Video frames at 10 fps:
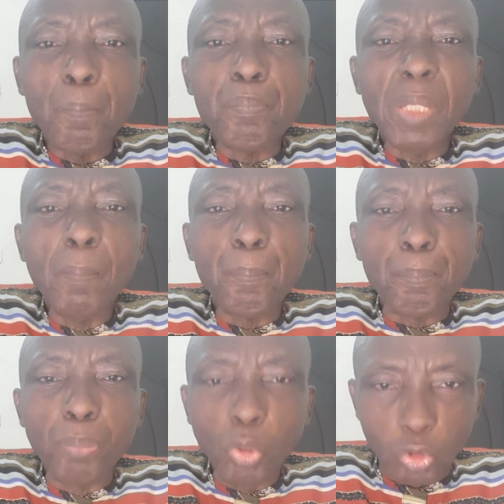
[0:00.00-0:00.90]
being
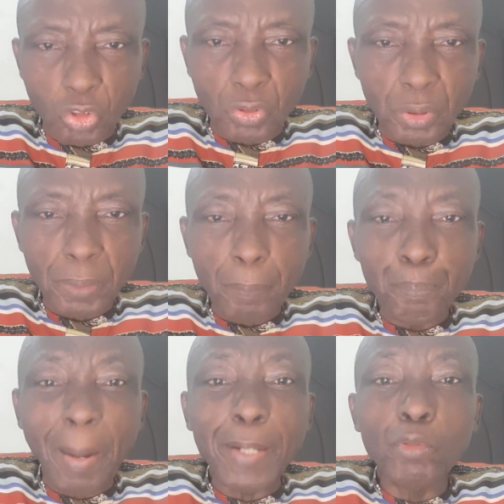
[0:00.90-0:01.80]
pushed
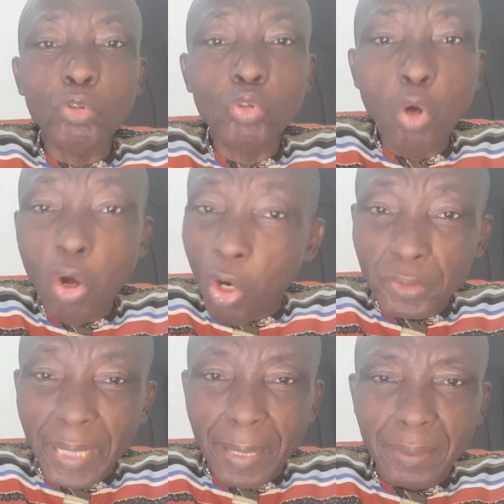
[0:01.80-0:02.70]
by no
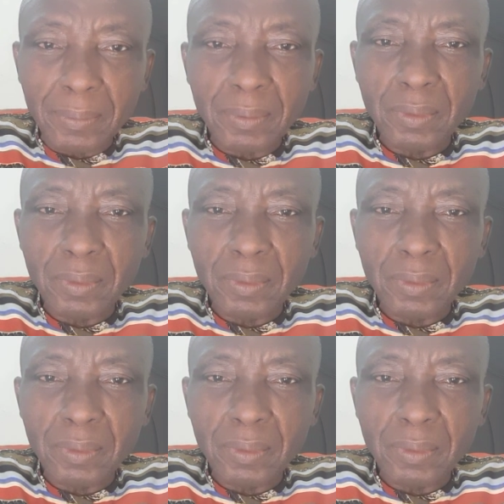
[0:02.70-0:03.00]
other